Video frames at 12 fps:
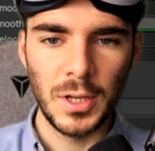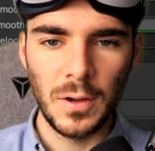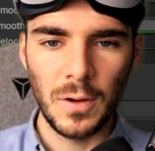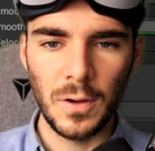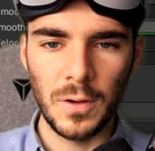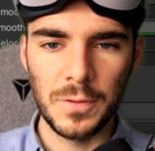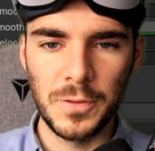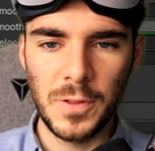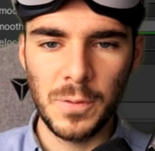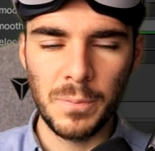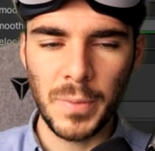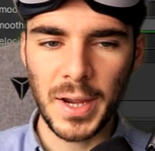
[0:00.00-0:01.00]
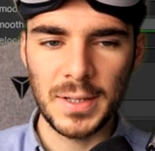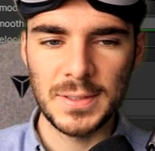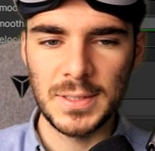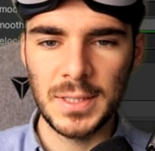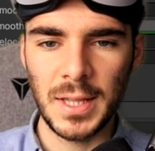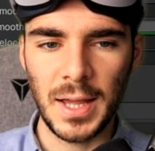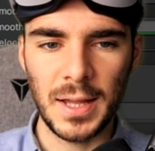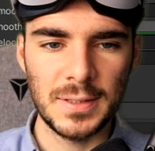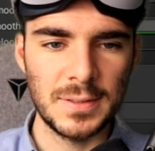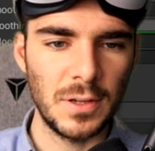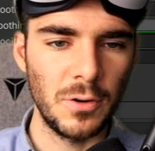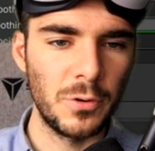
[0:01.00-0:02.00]
the magazine
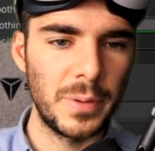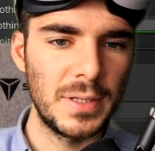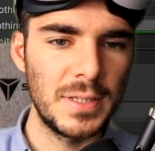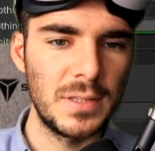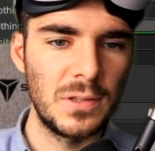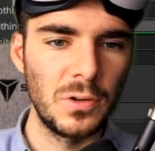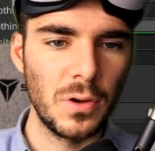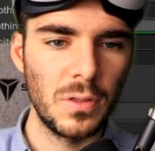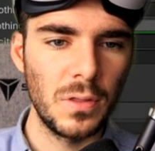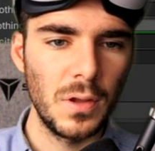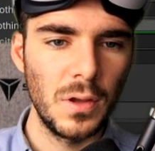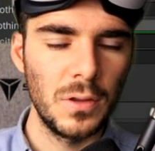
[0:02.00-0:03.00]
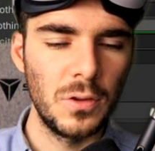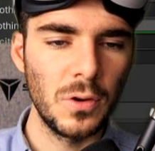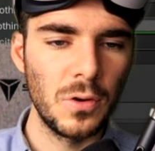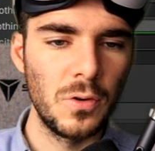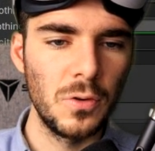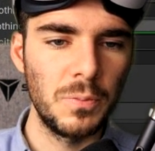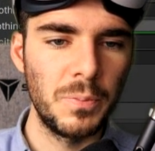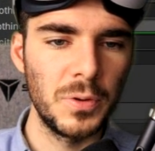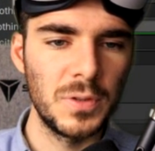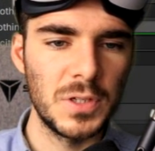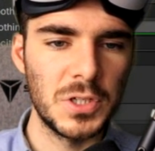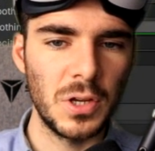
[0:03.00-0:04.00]
has already took the good
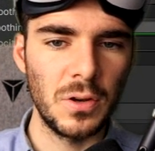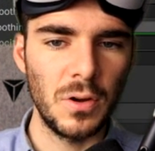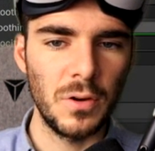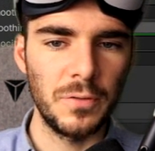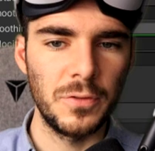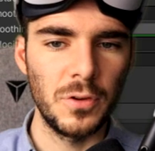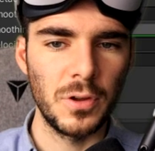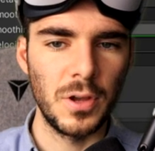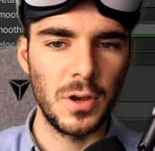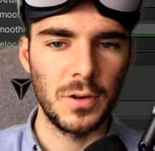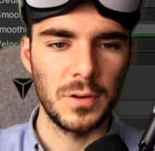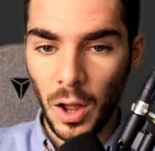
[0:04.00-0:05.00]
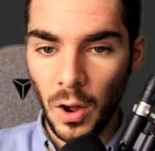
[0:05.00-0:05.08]
position of the gun.